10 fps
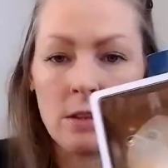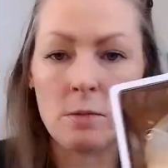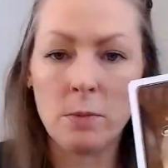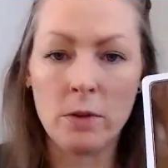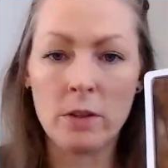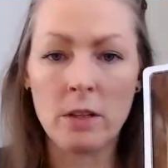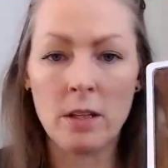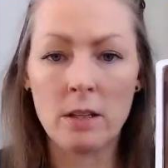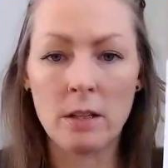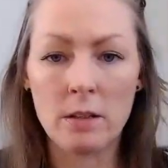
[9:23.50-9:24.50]
this point
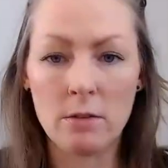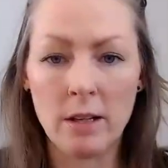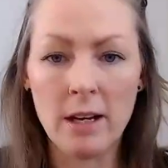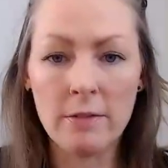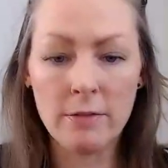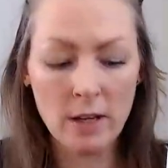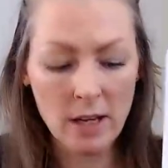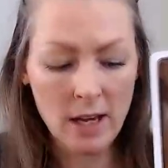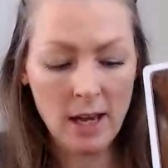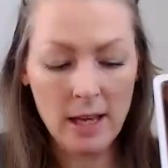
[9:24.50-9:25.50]
in, in your life
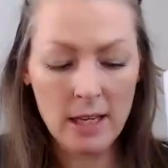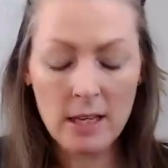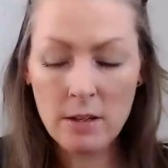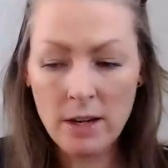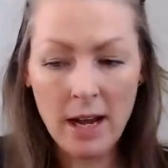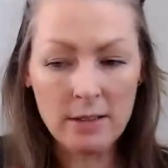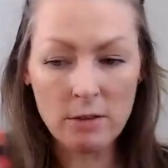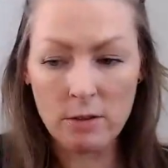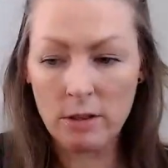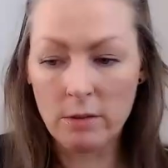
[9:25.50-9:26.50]
either as
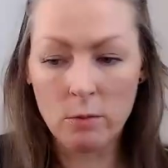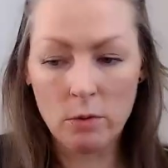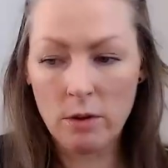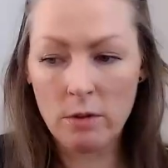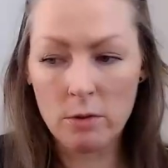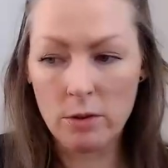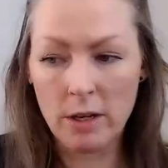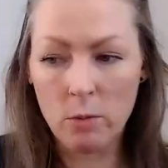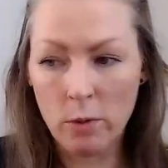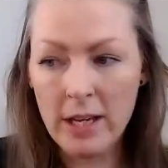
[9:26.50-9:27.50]
you're you're
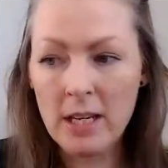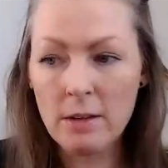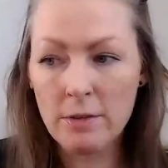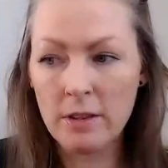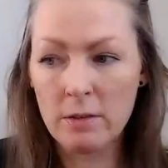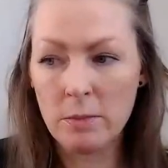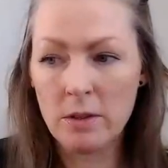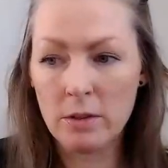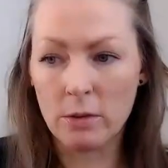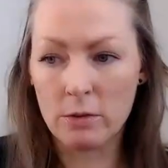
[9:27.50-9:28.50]
waiting for this
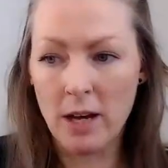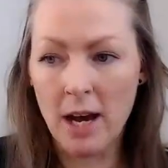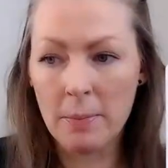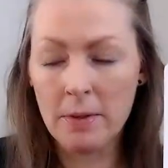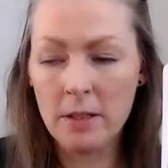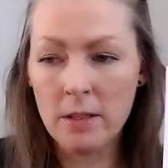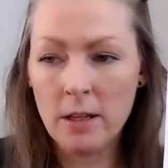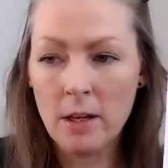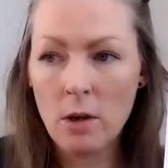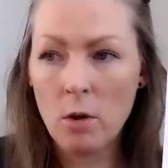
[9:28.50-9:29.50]
miracle to happen
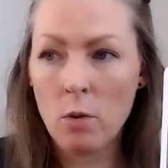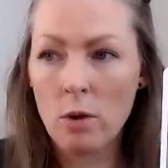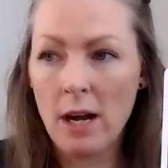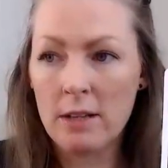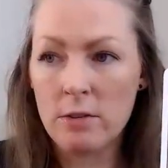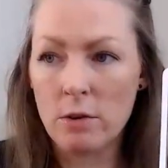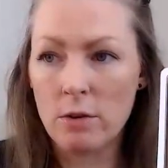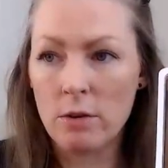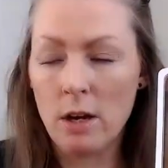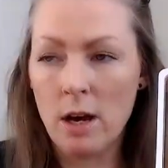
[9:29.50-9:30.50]
or as
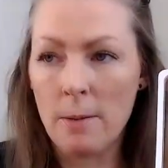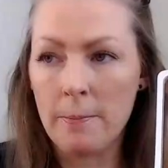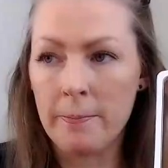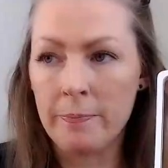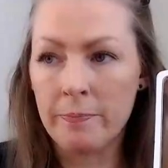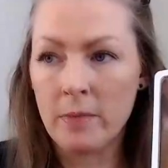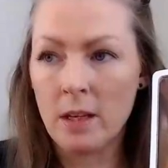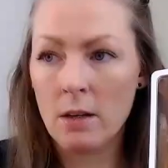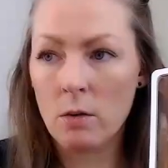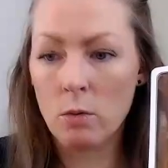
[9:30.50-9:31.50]
you're um
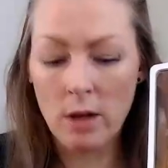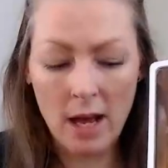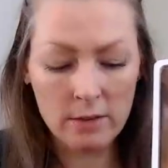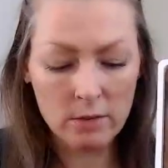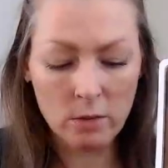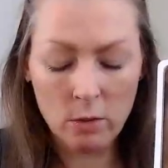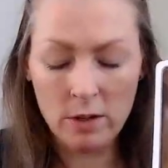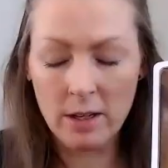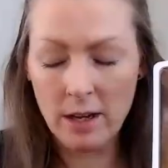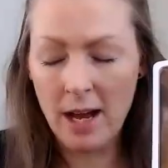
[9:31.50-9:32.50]
or as
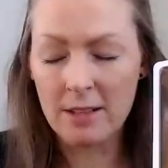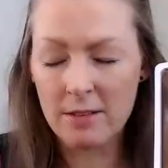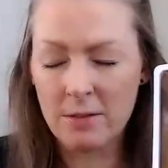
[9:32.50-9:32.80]
or as